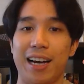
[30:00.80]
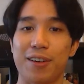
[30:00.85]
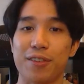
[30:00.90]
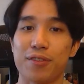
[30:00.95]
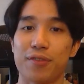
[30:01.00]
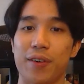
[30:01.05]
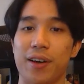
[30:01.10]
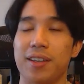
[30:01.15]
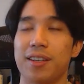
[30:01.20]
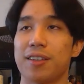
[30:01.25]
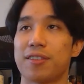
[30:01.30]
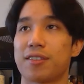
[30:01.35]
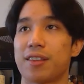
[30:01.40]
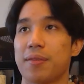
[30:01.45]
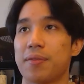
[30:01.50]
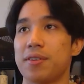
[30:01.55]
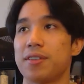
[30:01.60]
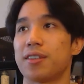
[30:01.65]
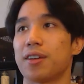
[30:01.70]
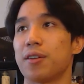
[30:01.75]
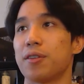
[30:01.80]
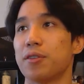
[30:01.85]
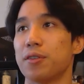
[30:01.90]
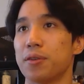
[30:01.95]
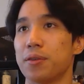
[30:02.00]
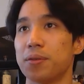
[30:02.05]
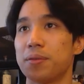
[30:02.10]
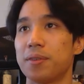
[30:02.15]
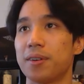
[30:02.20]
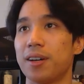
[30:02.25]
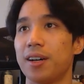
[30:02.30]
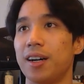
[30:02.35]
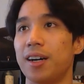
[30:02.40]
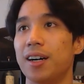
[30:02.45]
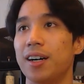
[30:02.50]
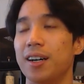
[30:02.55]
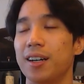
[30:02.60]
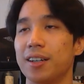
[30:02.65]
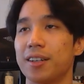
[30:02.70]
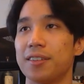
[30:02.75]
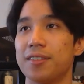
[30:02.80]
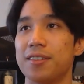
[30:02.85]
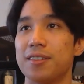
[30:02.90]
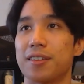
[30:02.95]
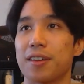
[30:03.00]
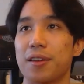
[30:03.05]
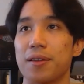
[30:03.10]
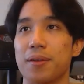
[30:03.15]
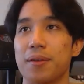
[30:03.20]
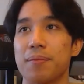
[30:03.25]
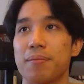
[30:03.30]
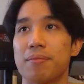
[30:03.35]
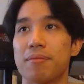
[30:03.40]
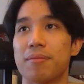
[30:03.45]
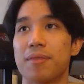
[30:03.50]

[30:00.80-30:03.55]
finding stuff he's got to do because I